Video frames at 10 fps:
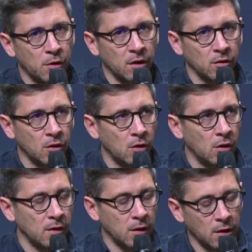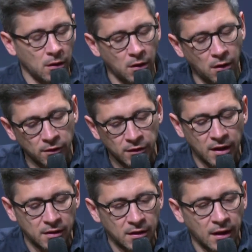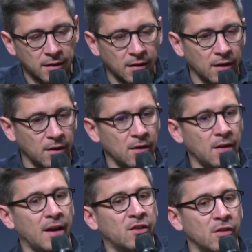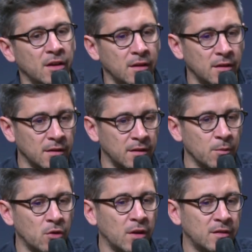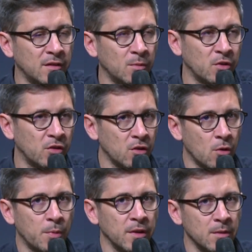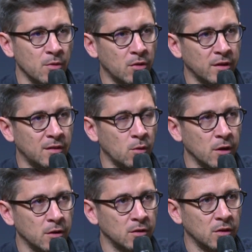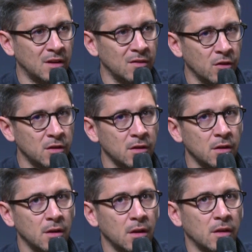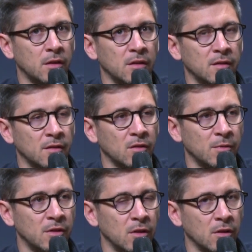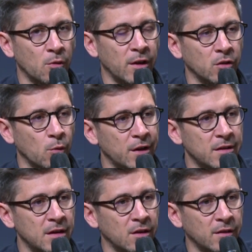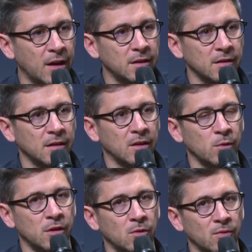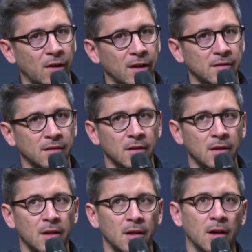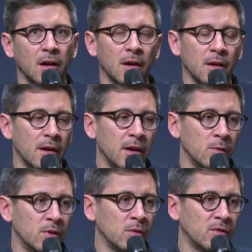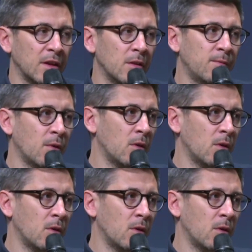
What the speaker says: 3 years ago on the idea that actually democracies, especially European democracy, were not a given. I think this is a bit the great awakening on that we need to fight and we need to stand up